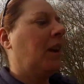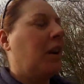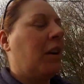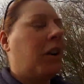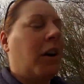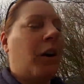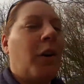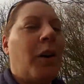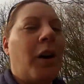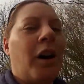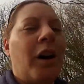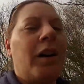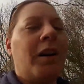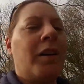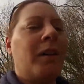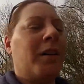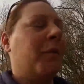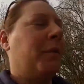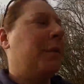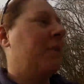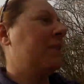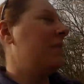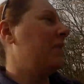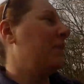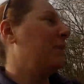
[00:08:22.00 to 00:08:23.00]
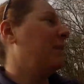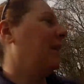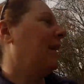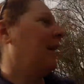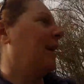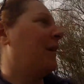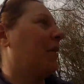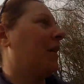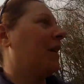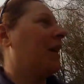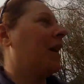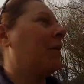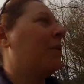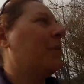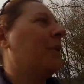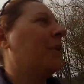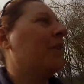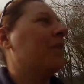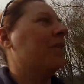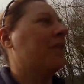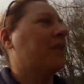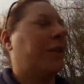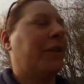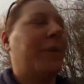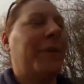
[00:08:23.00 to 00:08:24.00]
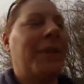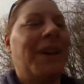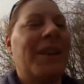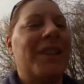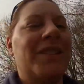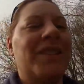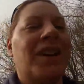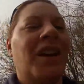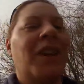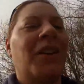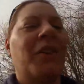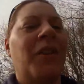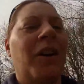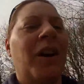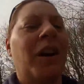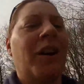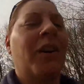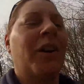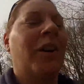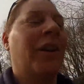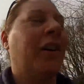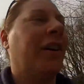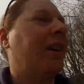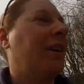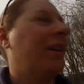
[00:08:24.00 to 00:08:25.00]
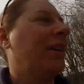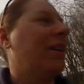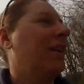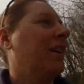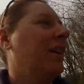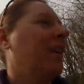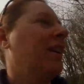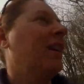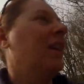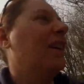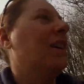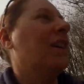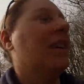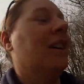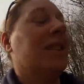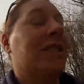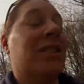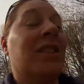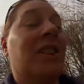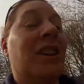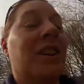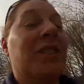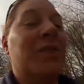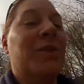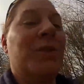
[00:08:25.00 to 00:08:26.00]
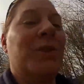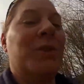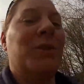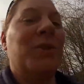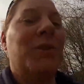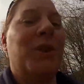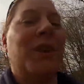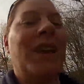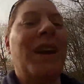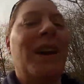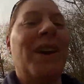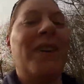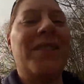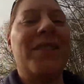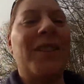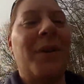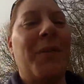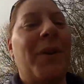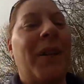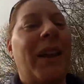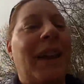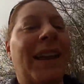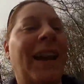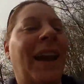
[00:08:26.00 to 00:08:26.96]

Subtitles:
got quite a busy week coming up, so I'm going to be inside quite a lot. It's nice to enjoy the outside while I